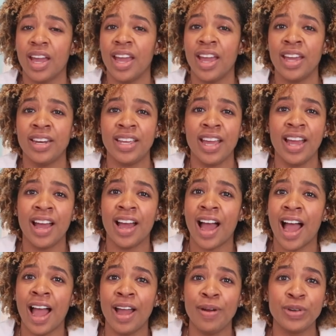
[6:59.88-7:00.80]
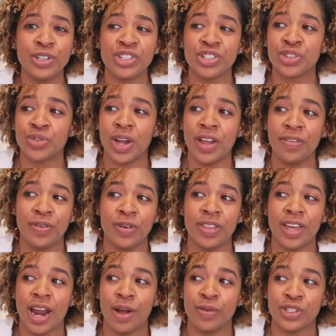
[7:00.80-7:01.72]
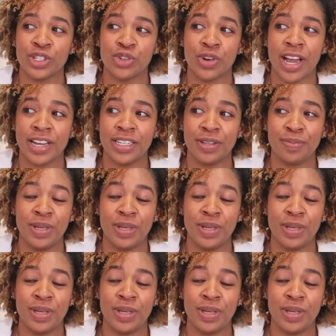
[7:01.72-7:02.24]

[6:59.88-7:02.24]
And yeah, I was just grateful that I was attracting